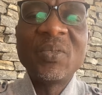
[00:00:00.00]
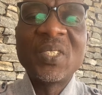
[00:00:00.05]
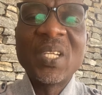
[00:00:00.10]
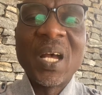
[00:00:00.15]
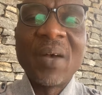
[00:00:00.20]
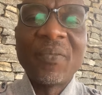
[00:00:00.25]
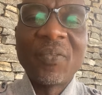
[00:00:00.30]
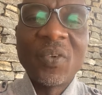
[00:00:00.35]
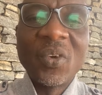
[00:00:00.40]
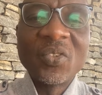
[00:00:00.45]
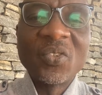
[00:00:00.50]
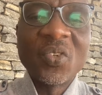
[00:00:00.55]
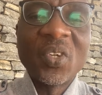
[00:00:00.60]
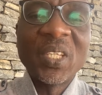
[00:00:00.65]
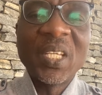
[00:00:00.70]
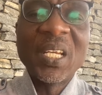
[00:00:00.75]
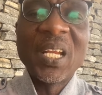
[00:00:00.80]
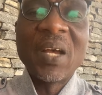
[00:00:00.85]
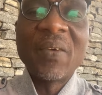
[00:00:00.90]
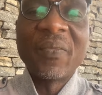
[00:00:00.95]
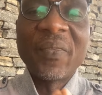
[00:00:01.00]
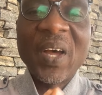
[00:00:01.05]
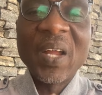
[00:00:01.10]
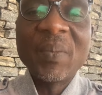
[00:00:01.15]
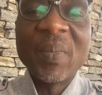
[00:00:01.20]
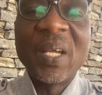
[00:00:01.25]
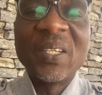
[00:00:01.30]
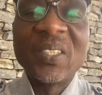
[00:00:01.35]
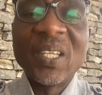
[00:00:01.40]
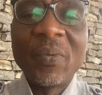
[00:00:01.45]
that I've consulted, I found
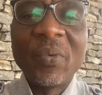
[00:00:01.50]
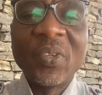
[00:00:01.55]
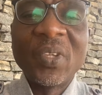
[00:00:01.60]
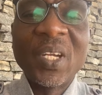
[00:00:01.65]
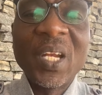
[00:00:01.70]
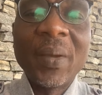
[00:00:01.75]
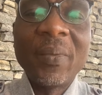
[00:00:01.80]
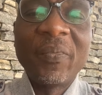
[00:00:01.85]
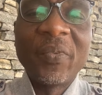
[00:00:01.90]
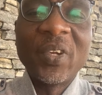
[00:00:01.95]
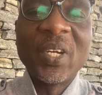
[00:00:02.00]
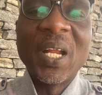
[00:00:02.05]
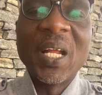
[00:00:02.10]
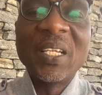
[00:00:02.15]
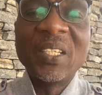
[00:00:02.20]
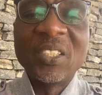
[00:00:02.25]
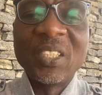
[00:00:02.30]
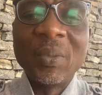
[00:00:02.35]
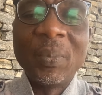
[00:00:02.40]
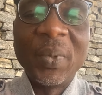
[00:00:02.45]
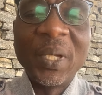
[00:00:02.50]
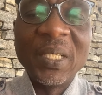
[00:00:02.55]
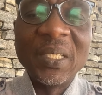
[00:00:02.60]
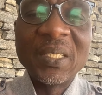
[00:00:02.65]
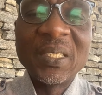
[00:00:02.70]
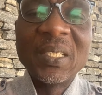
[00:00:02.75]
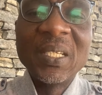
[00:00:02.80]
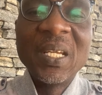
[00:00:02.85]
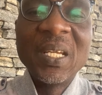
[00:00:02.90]
myself with other for other disciplines.